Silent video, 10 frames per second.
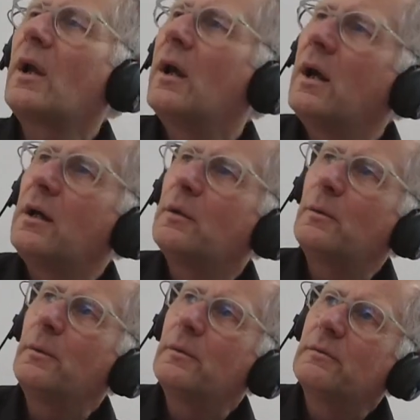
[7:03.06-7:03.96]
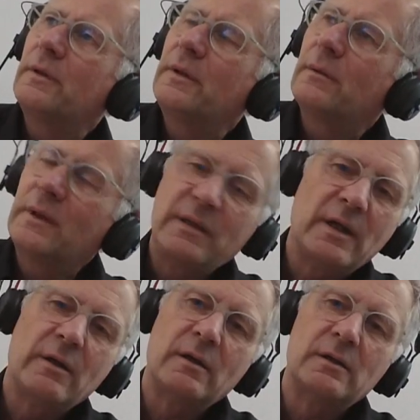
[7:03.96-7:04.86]
when
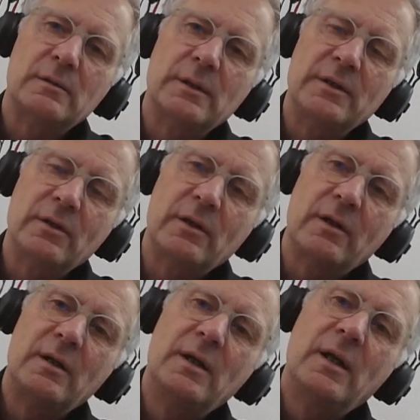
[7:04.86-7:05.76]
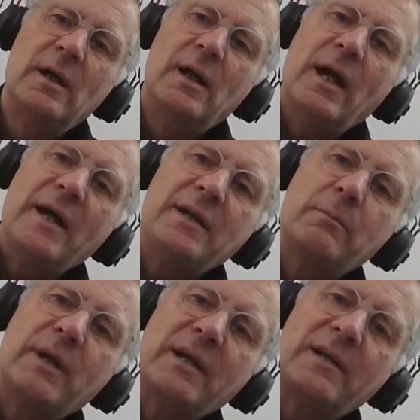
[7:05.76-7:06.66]
you're adding
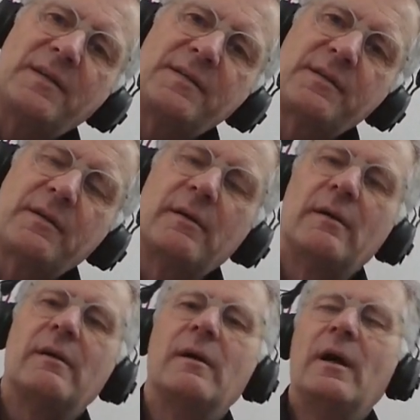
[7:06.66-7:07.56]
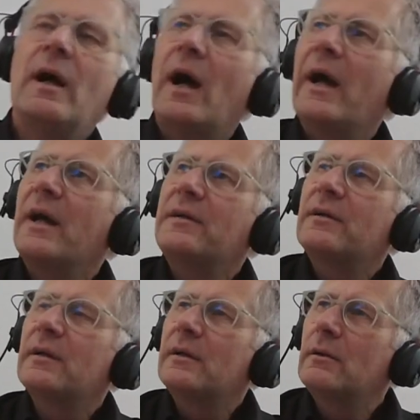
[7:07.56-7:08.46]
pedals. I had
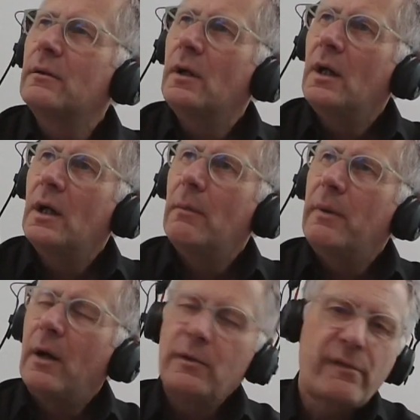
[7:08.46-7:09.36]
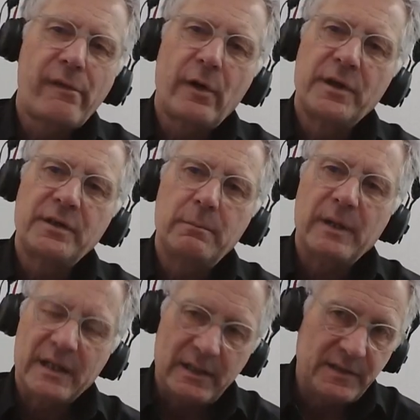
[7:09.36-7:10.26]
about 30
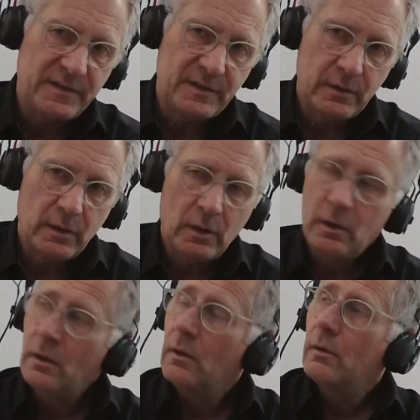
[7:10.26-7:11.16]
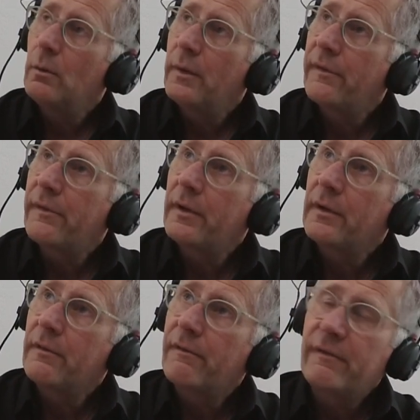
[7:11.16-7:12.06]
pedals with
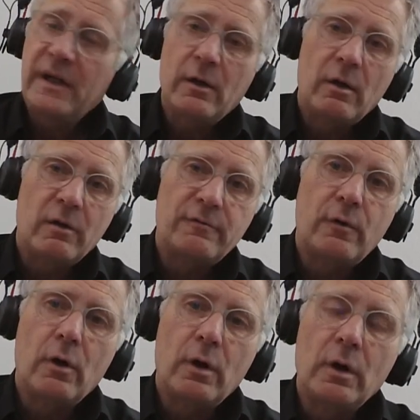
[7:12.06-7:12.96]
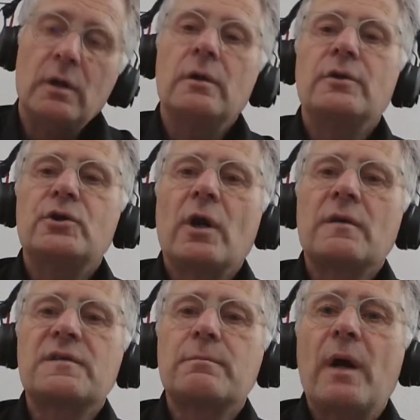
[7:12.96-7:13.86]
3 or 4
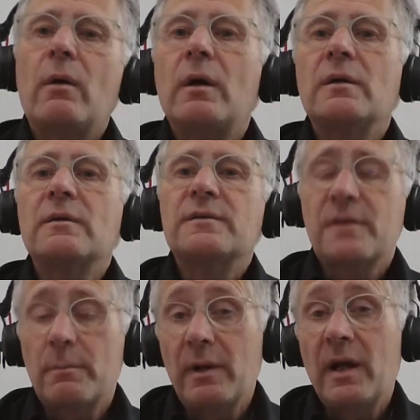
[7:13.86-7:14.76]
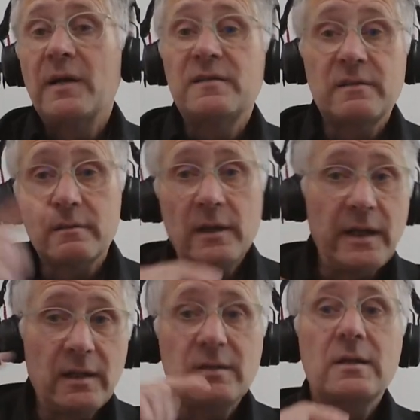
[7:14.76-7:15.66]
CHO-mini power supplies
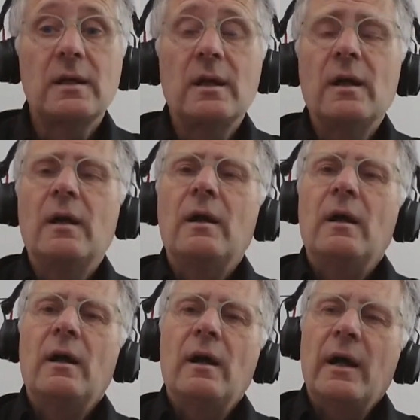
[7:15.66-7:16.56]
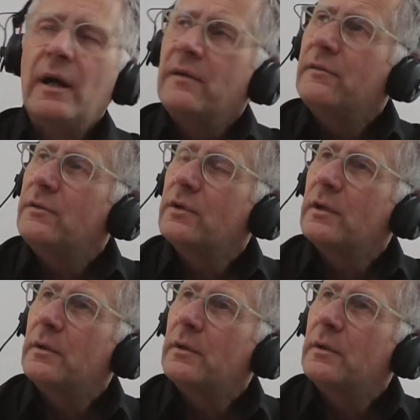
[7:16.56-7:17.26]
linked, and